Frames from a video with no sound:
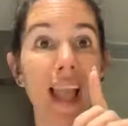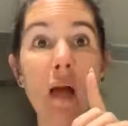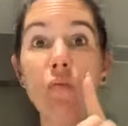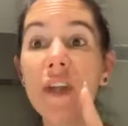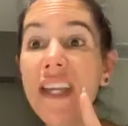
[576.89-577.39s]

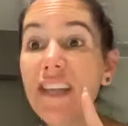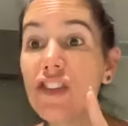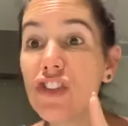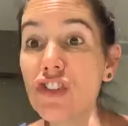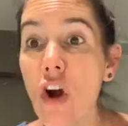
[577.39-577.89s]
And we
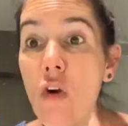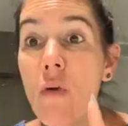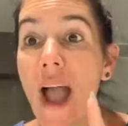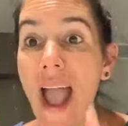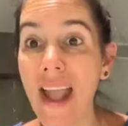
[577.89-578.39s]
get
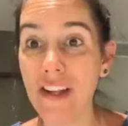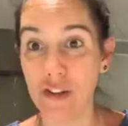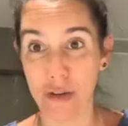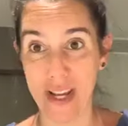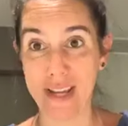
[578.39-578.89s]
so
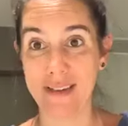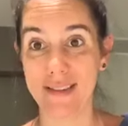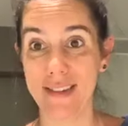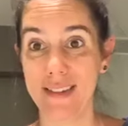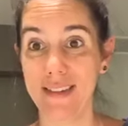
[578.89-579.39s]
angry.
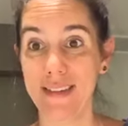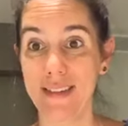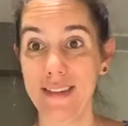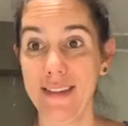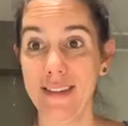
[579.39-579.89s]

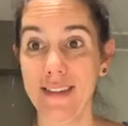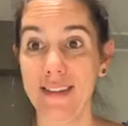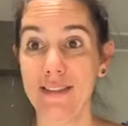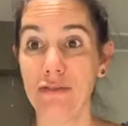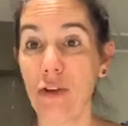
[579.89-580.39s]

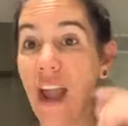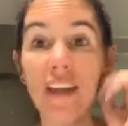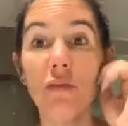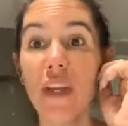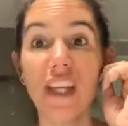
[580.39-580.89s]

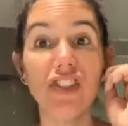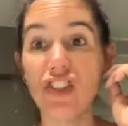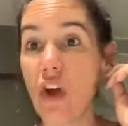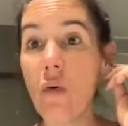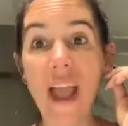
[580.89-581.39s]
Right? We get
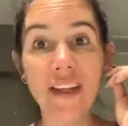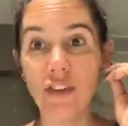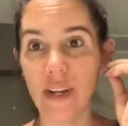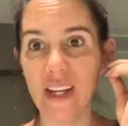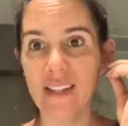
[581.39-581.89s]
so
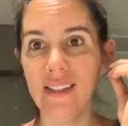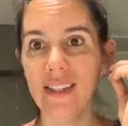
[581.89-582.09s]
angry